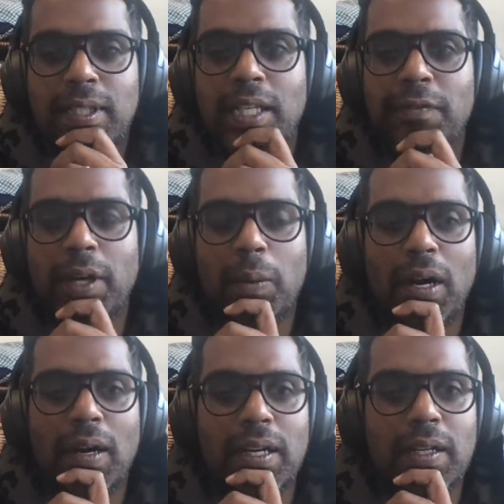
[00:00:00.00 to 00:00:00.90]

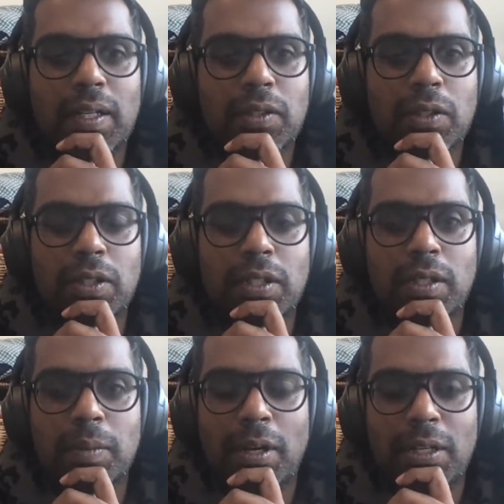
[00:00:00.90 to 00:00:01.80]
Well,
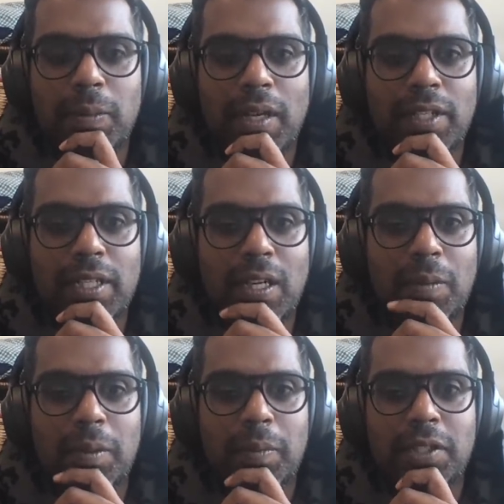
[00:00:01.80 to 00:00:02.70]
you might not be having a go at
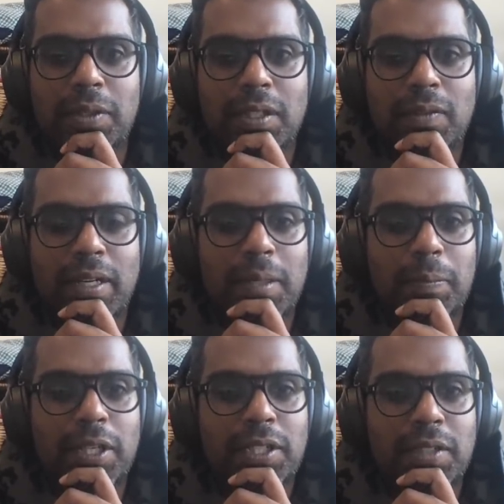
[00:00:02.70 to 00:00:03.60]
me, but you're doing a great
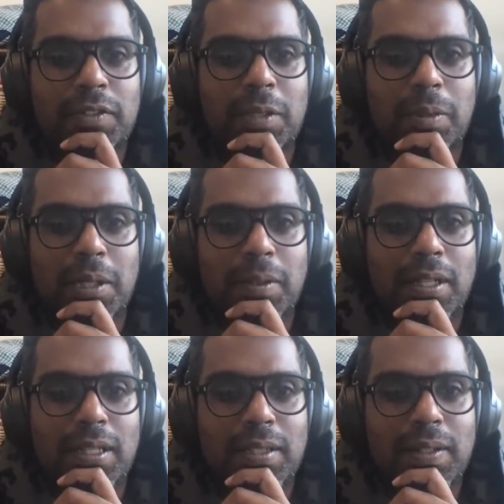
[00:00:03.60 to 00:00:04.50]
impression of two people
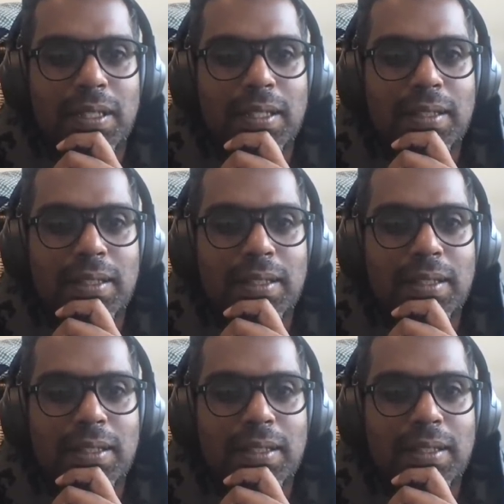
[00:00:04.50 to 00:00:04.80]
that are doing that.